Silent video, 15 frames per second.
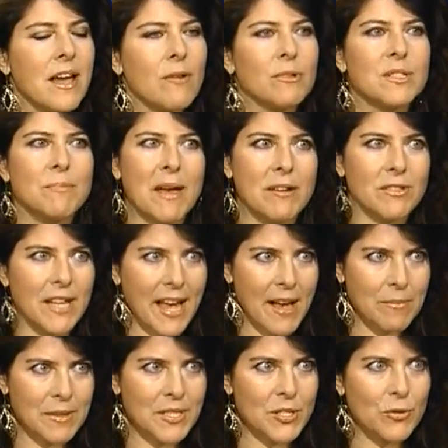that was bound to
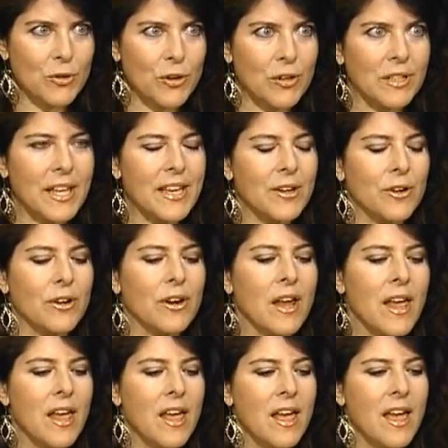happen sooner or later,
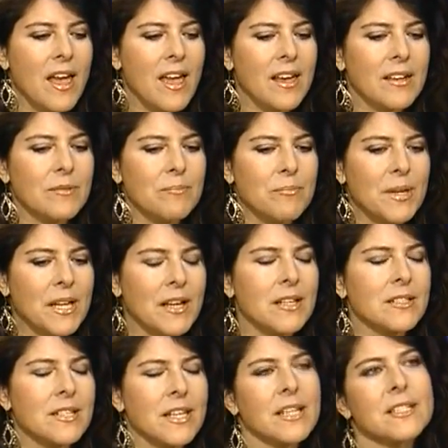and
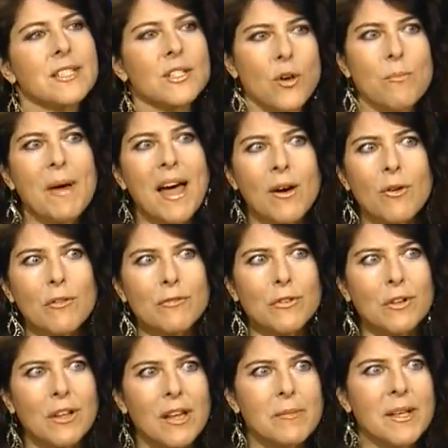because it is so
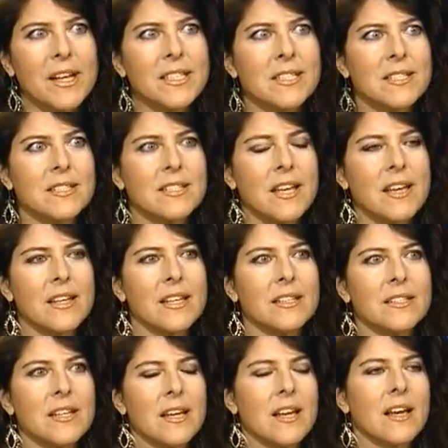powerful. I mean, I
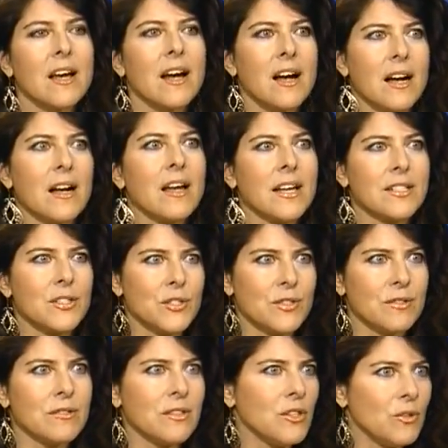studied,
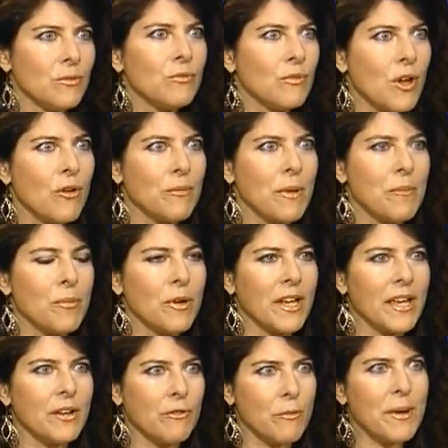as you know in my book,
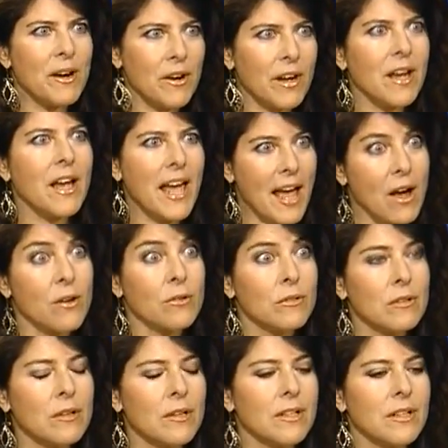End of America, how
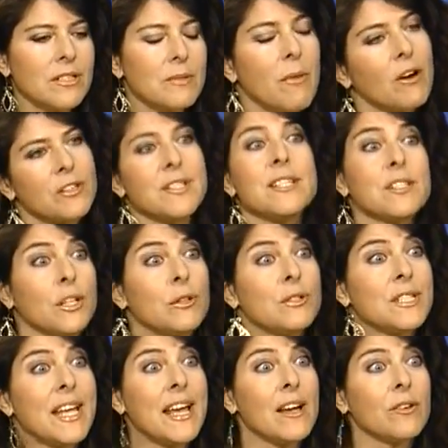democracies
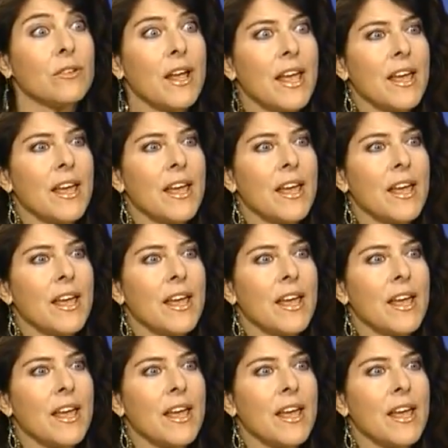close down,